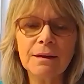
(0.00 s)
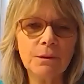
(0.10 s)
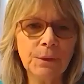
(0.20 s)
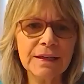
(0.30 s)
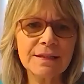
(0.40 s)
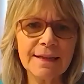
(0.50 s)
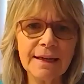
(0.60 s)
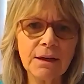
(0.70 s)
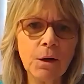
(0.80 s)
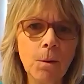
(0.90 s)
can stay
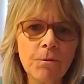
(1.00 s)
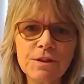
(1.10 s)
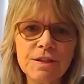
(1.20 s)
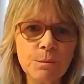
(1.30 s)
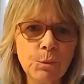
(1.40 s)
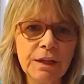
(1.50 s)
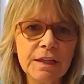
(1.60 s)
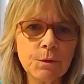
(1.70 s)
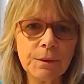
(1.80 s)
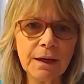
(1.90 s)
at home for some
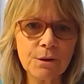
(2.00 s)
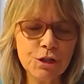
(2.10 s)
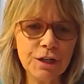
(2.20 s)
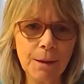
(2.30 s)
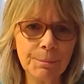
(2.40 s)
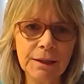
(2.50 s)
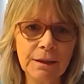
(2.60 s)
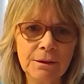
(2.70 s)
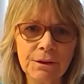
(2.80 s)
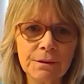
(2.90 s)
weeks without
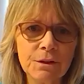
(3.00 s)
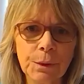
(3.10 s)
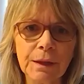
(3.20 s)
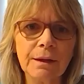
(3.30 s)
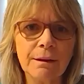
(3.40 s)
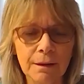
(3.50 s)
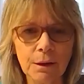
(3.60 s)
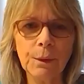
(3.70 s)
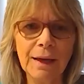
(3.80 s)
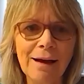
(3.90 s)
shopping or doing anything.
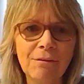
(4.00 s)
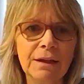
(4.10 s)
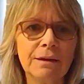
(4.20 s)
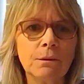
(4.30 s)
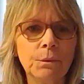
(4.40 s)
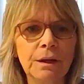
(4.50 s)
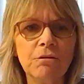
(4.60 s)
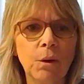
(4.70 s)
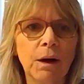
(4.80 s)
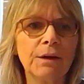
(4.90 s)
We have it. We have
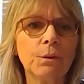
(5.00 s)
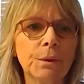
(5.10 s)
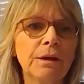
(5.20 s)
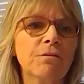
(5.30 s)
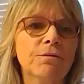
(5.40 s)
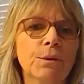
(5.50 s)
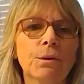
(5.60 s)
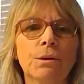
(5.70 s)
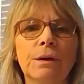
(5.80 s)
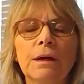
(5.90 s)
water, we have
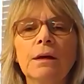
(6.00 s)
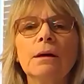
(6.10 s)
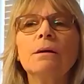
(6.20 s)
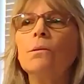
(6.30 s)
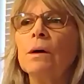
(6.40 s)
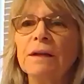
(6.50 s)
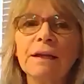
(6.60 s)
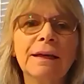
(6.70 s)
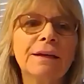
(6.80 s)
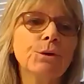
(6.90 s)
food. What can
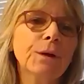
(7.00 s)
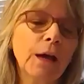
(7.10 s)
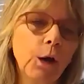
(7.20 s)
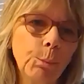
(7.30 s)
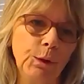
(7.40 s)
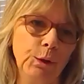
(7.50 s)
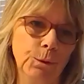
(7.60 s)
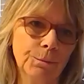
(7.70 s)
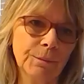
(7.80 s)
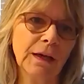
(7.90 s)
I do to help you,
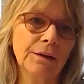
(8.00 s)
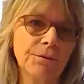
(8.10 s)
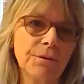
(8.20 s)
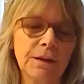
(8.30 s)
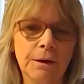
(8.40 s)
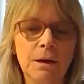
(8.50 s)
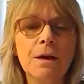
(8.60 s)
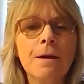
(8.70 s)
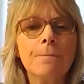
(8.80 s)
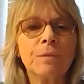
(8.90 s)
kind of thing.
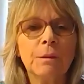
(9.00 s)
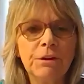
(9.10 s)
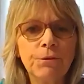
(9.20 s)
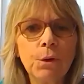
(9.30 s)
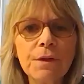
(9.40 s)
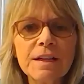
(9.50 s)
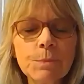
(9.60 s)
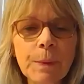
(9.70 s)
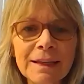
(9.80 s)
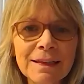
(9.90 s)
Before this
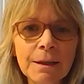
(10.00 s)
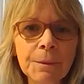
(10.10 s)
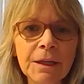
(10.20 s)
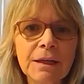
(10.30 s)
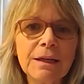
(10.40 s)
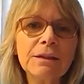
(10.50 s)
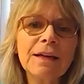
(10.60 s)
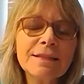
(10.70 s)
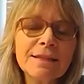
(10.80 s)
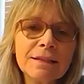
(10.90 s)
pandemic,
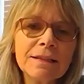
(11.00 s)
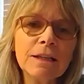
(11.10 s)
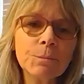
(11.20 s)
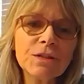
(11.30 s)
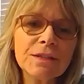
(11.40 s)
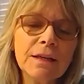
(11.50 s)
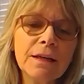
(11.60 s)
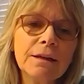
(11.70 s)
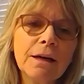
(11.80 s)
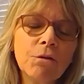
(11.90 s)
less than
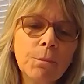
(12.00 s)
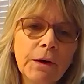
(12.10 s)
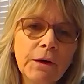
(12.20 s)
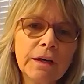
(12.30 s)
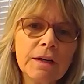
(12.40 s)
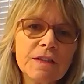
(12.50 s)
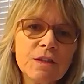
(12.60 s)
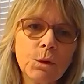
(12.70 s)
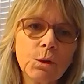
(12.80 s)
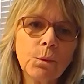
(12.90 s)
10% of Americans
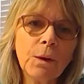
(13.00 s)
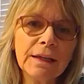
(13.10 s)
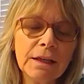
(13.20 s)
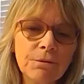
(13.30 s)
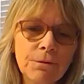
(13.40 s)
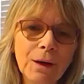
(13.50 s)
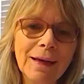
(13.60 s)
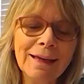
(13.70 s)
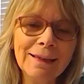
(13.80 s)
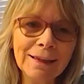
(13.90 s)
were ready for
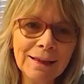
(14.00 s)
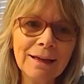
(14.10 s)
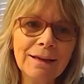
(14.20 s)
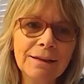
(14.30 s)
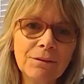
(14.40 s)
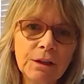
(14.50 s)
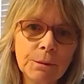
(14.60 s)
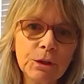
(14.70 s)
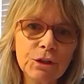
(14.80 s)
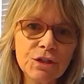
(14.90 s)
any kind of an
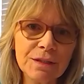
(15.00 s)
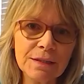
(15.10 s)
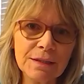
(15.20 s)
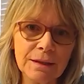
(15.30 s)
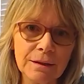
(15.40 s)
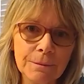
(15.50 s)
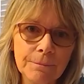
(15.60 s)
emergency.